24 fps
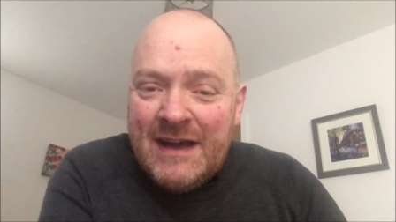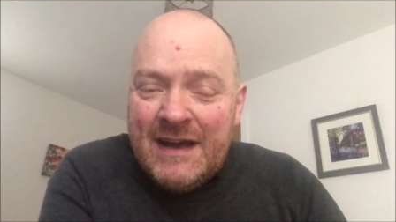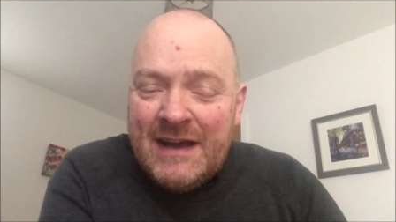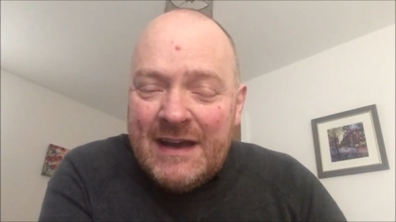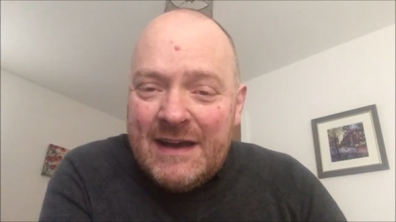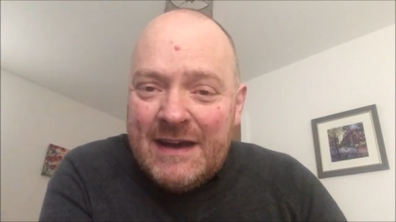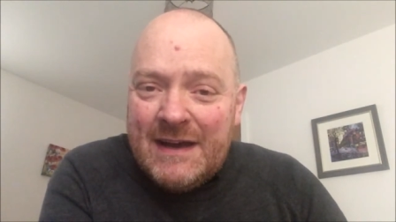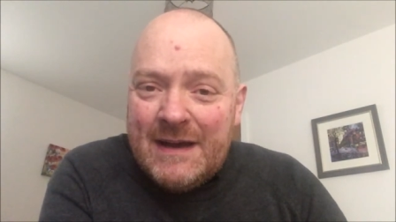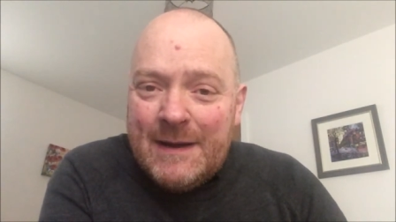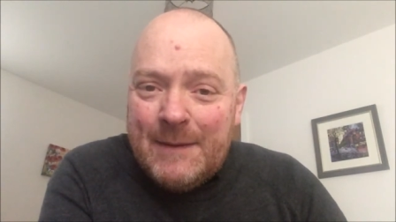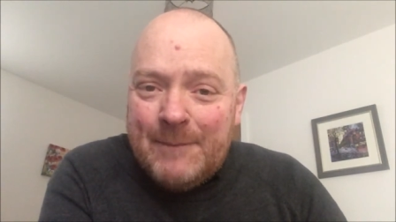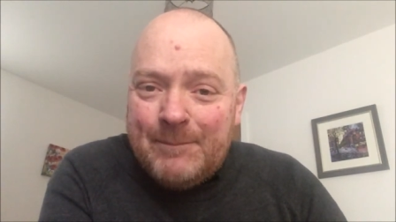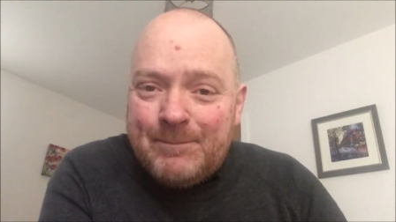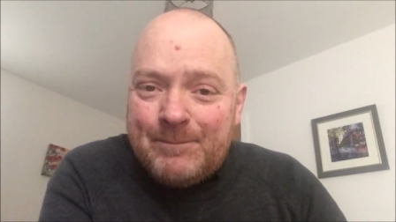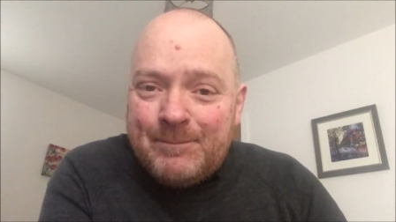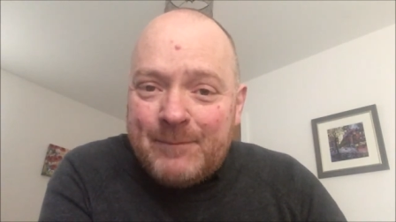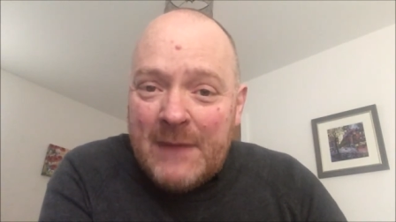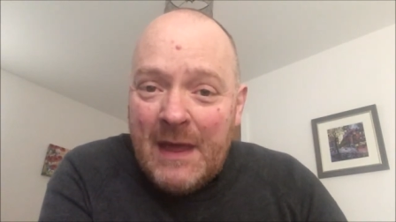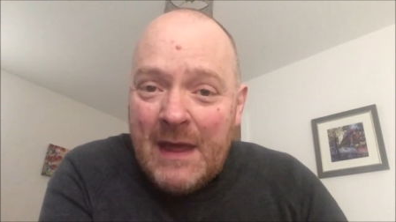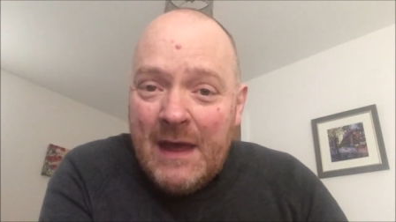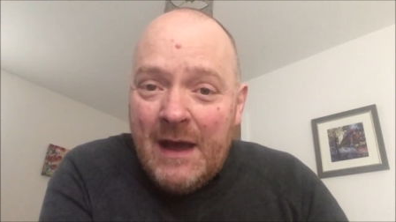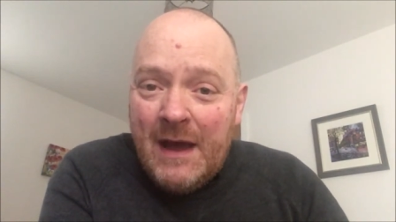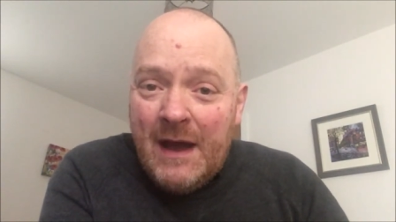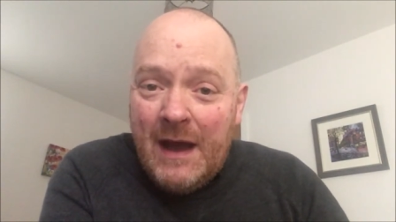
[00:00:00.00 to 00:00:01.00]
And
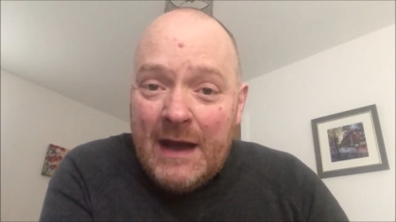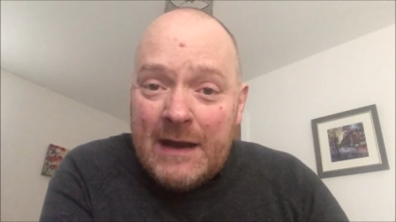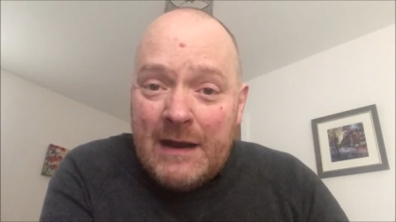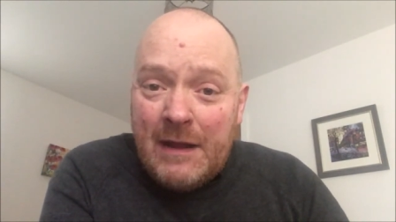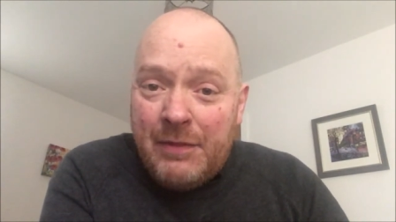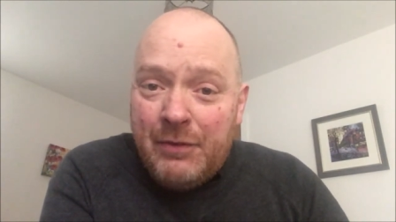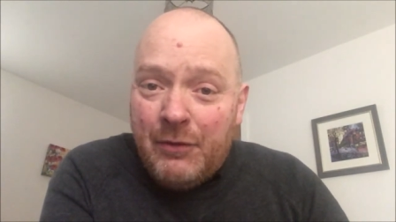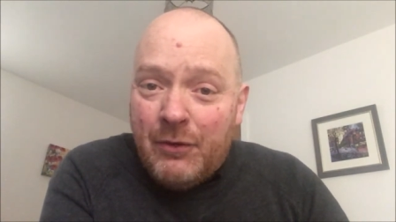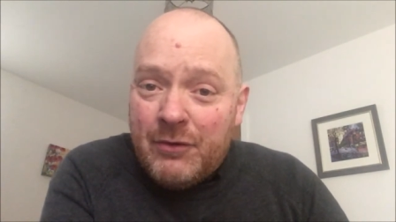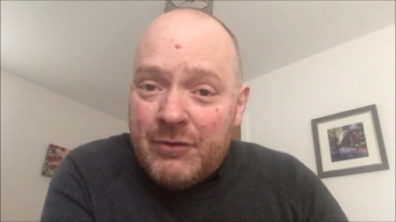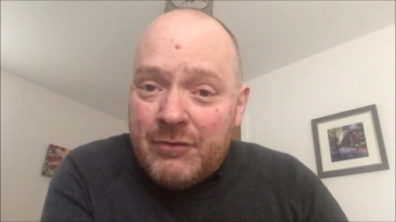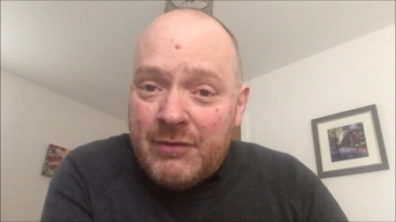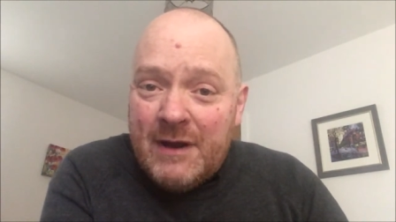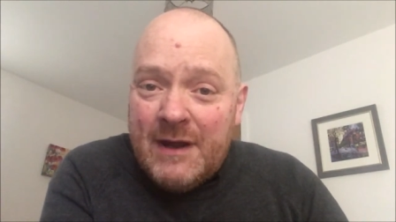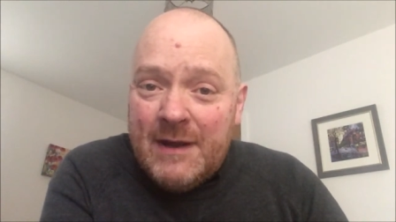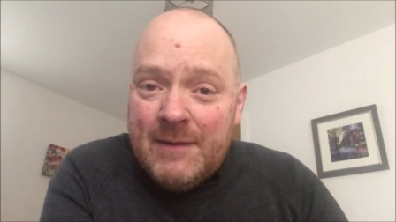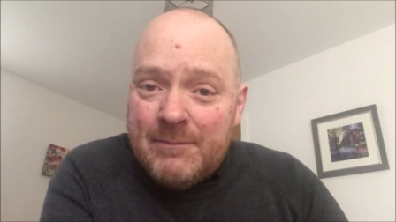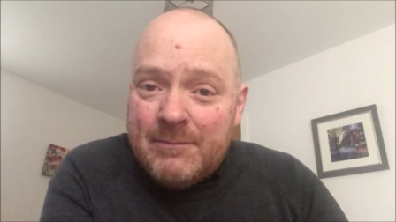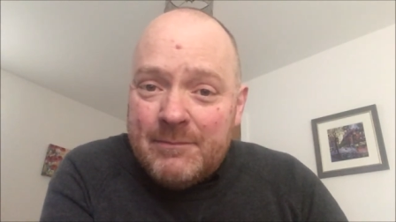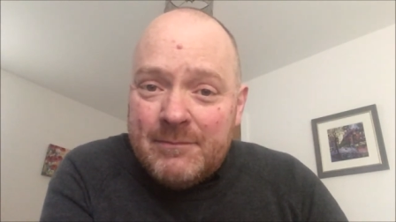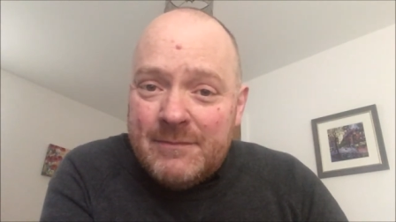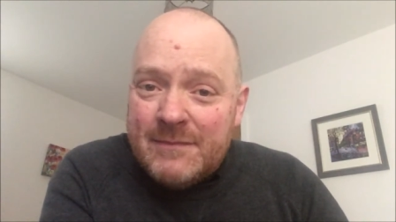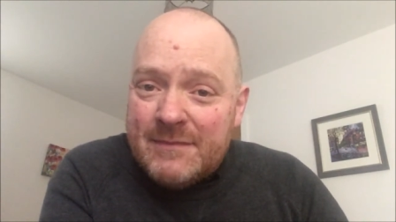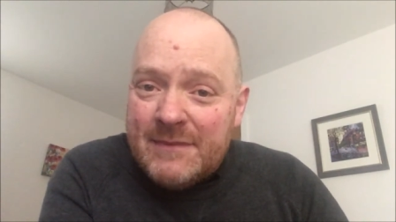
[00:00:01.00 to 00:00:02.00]
I thought,
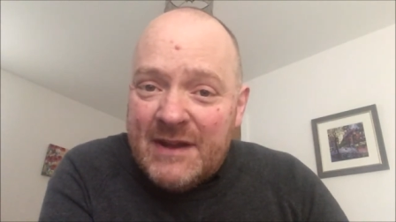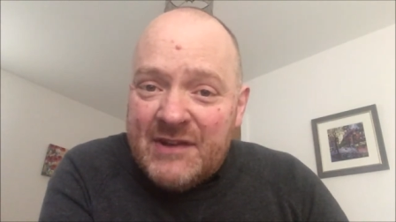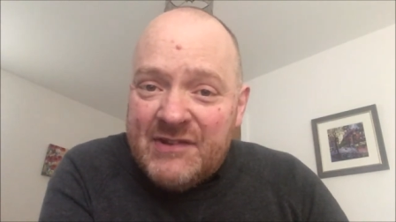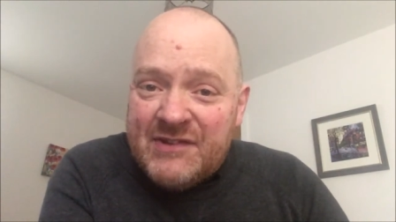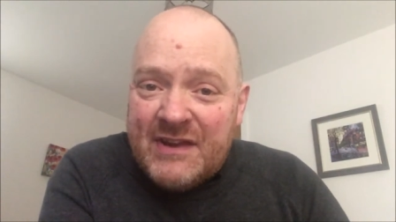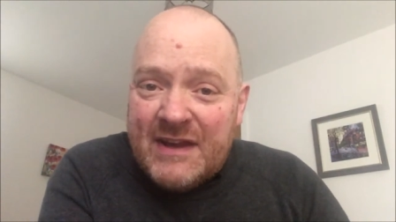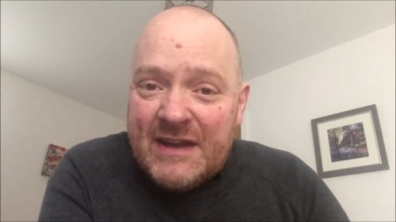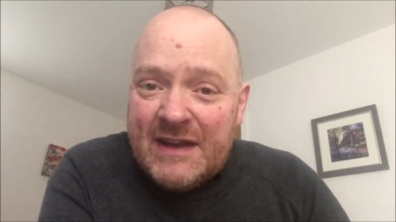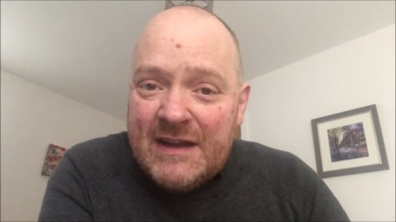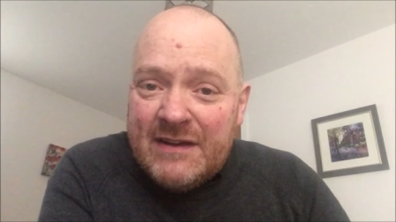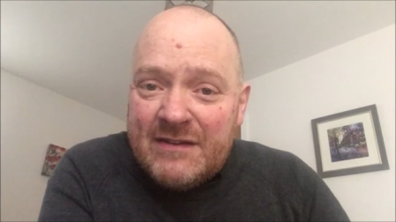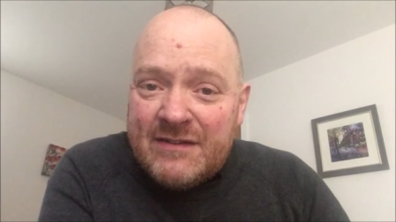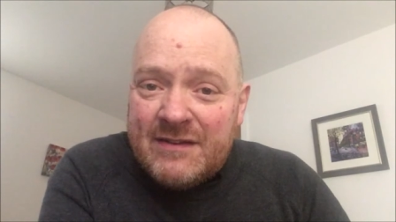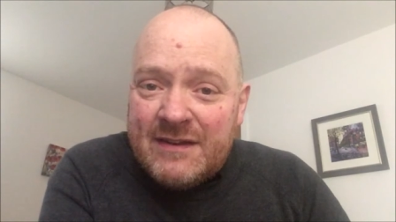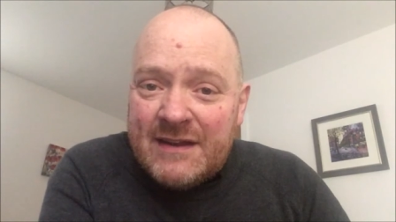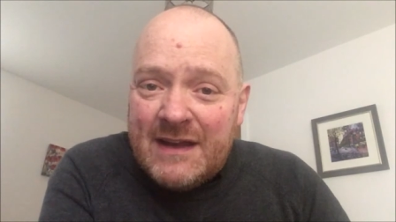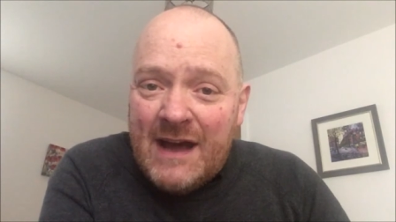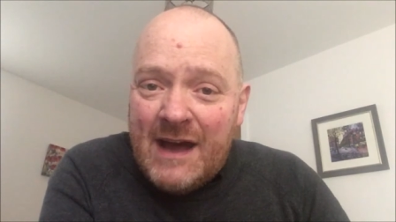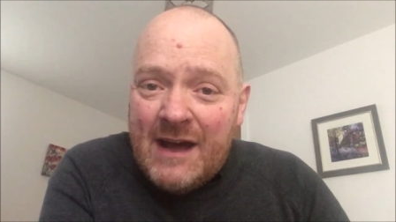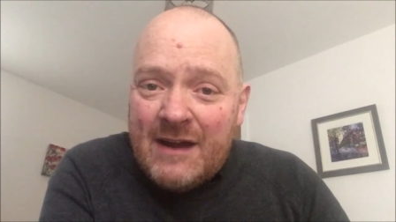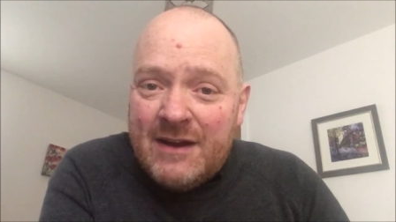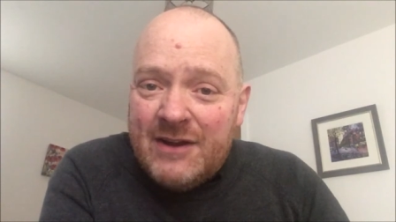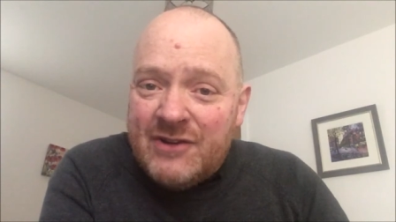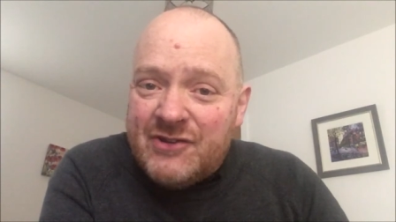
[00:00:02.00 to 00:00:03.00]
great, let's get it into the
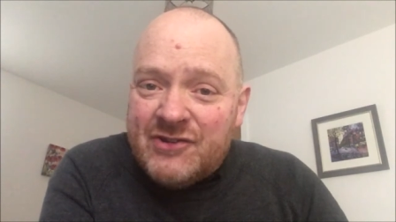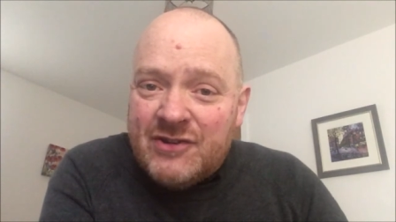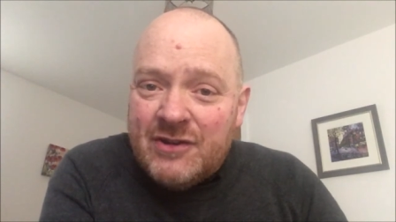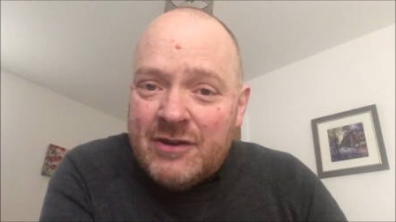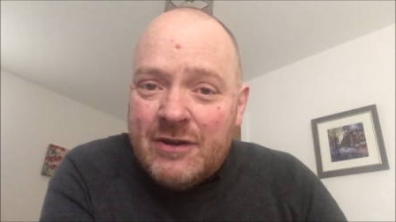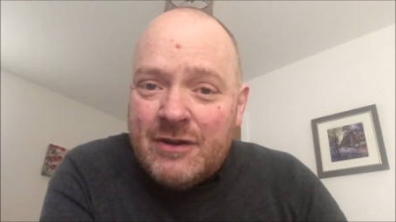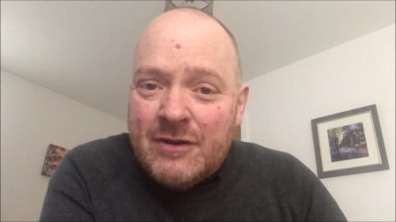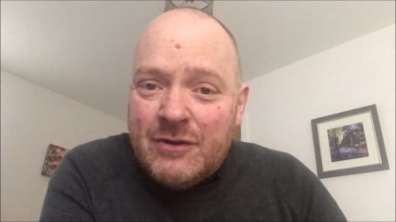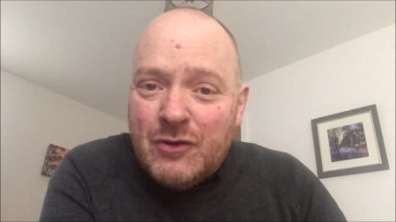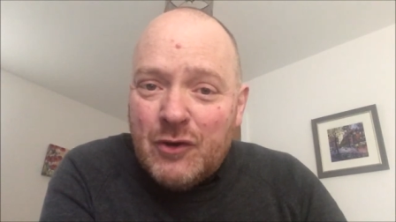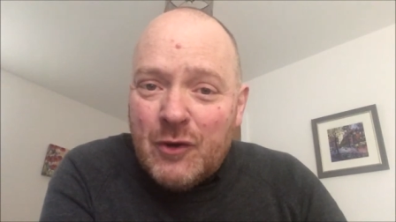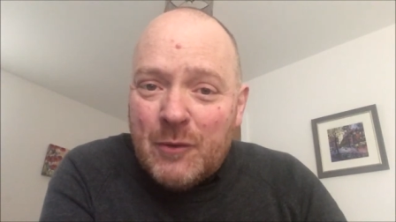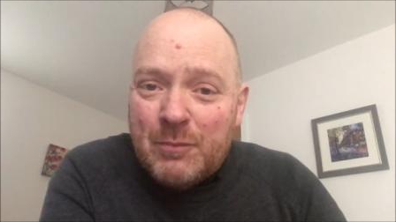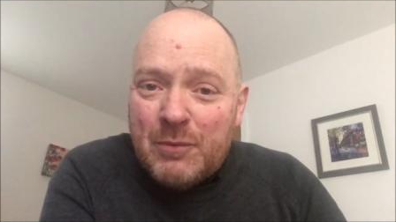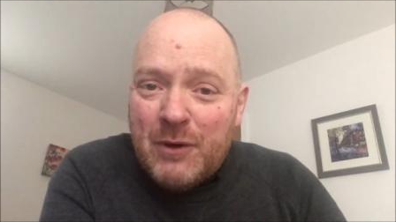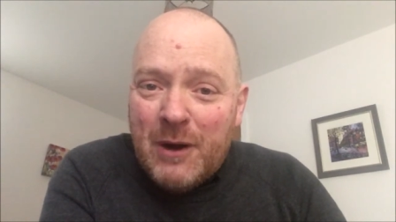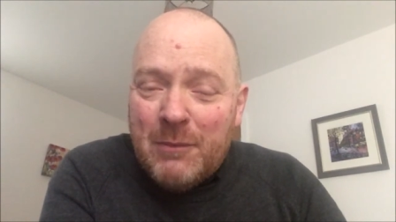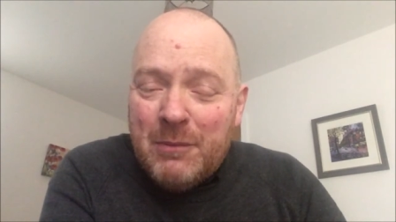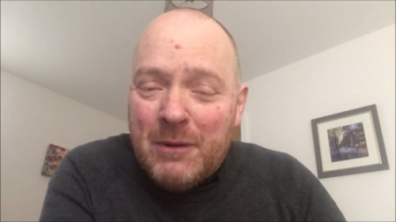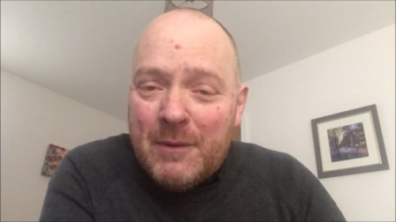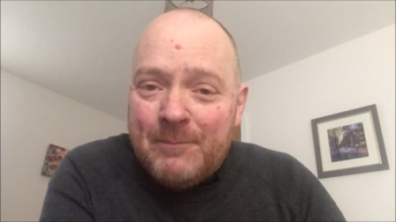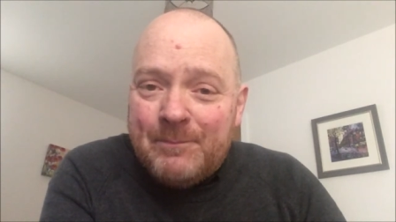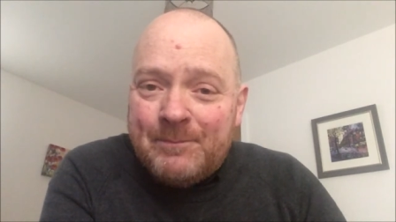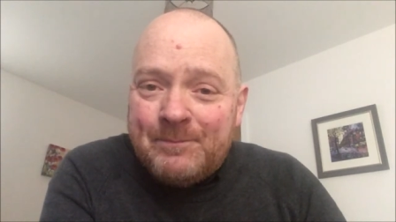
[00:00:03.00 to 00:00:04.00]
garage, no
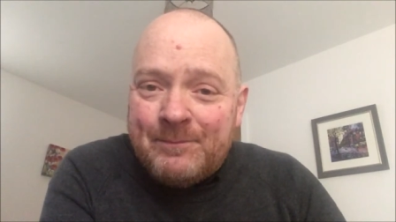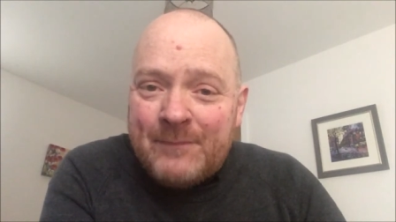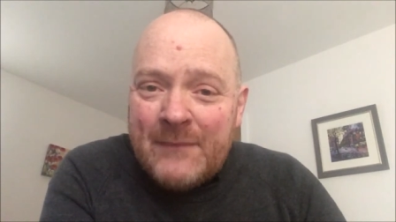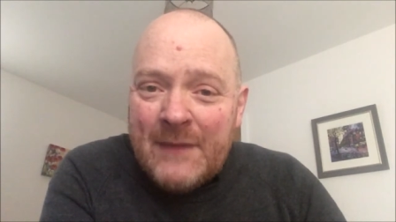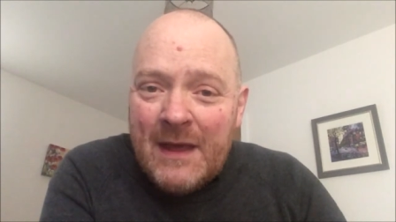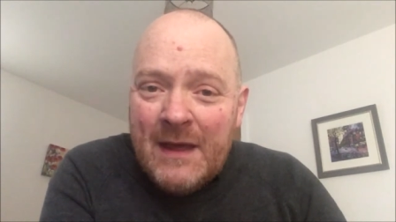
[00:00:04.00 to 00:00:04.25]
problem.